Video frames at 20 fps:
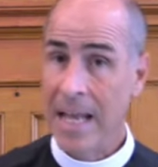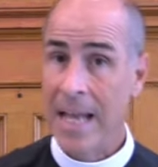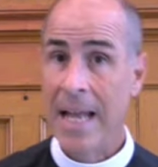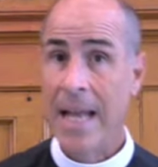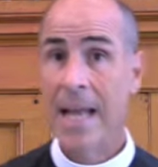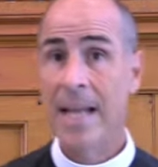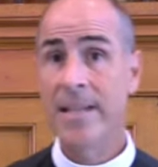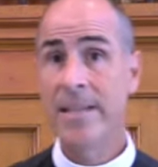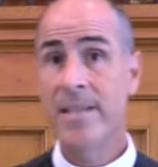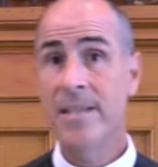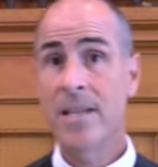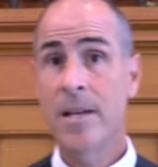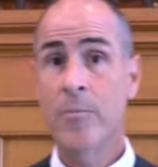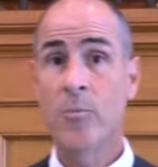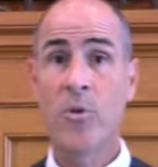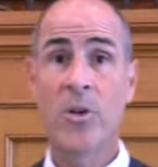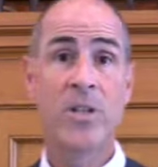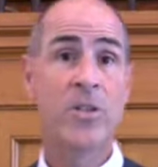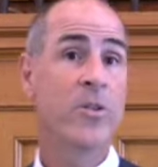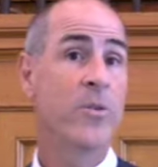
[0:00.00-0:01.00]
and
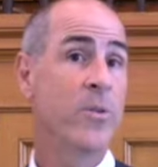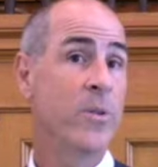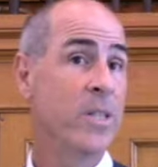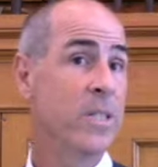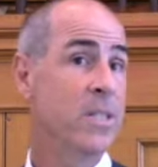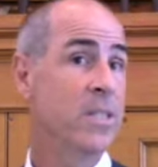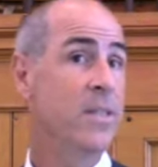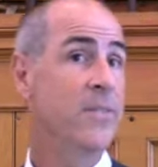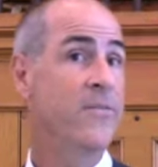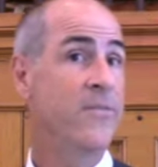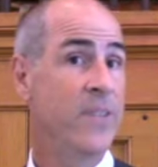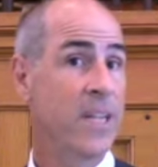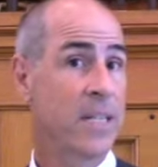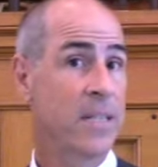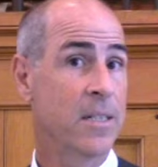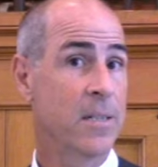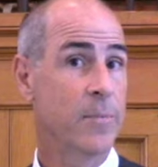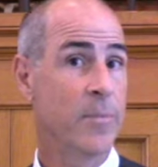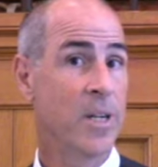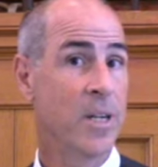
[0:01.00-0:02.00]
someone who is the
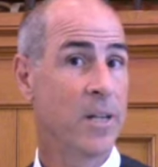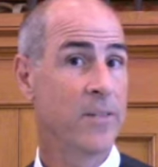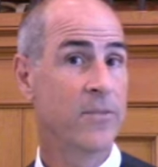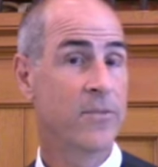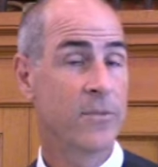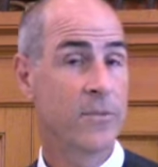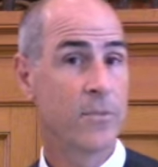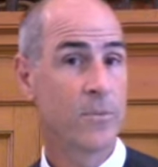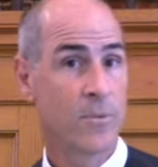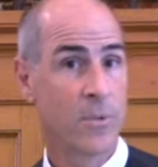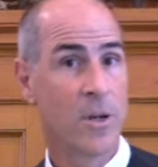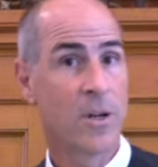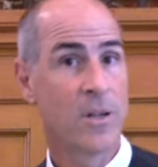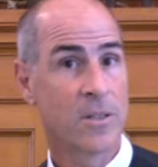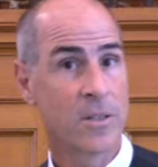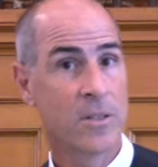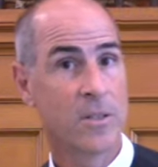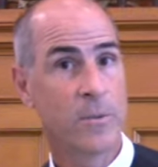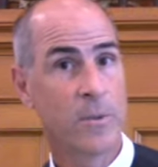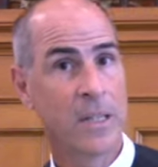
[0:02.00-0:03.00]
victim of
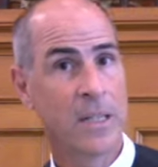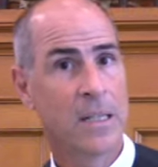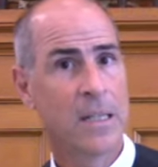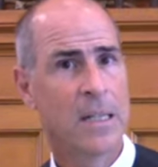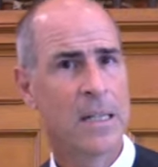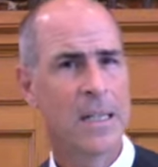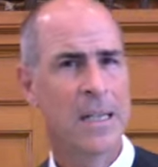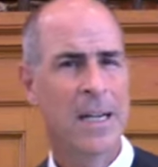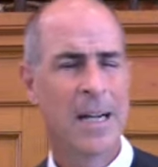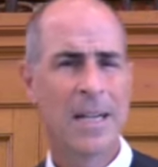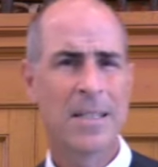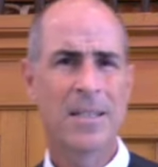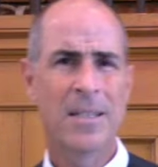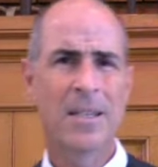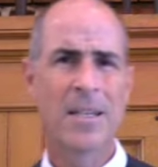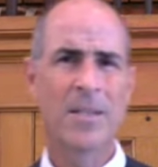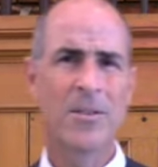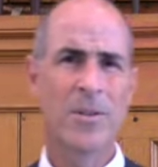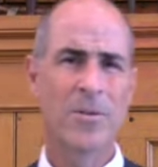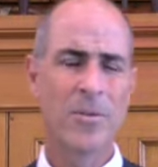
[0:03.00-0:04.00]
wrongdoing.
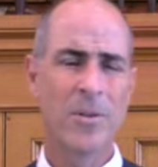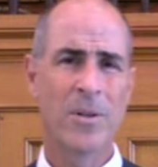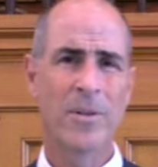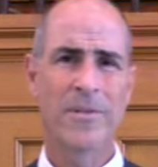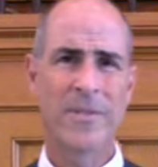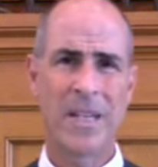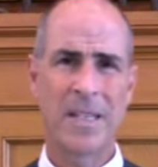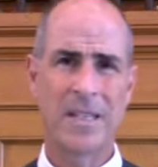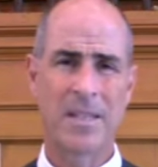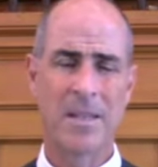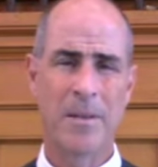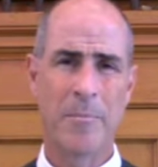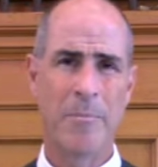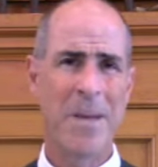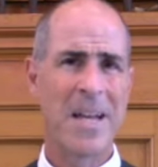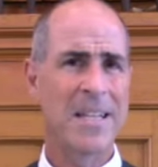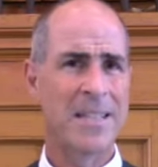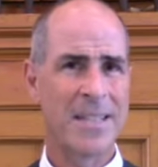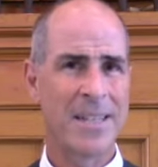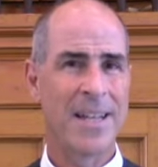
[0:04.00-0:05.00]
I don't know if that's the
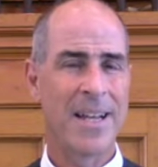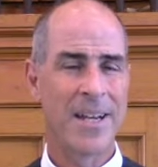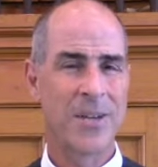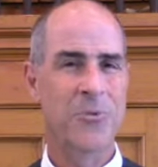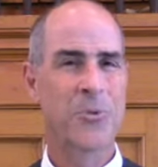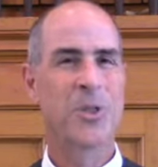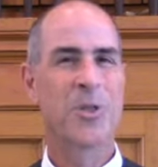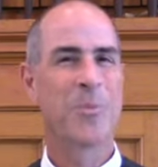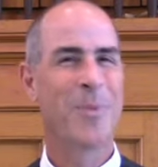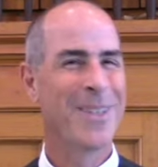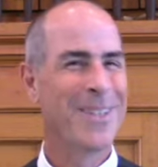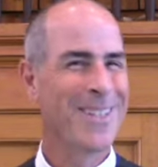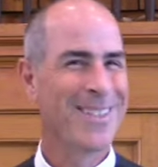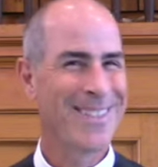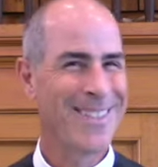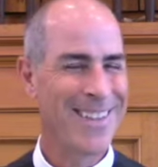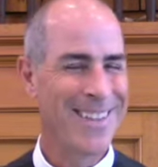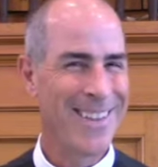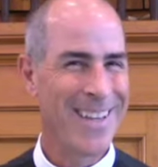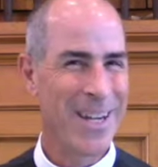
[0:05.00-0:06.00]
best language, but it's
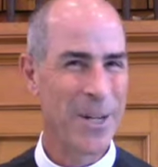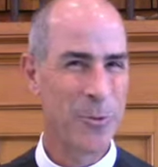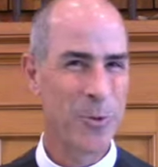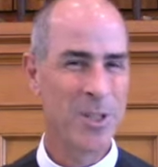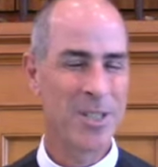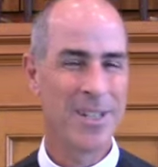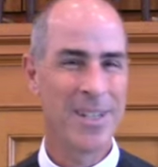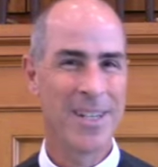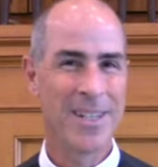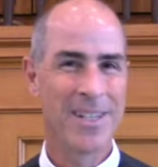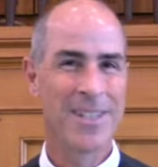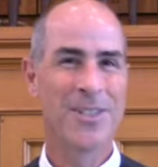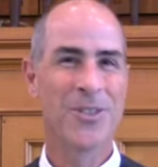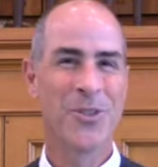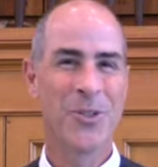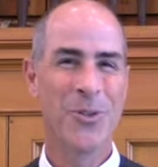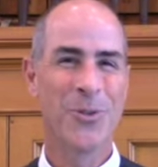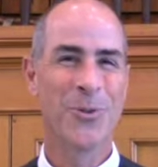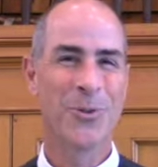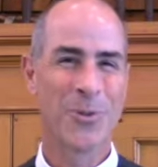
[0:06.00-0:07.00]
the language they use,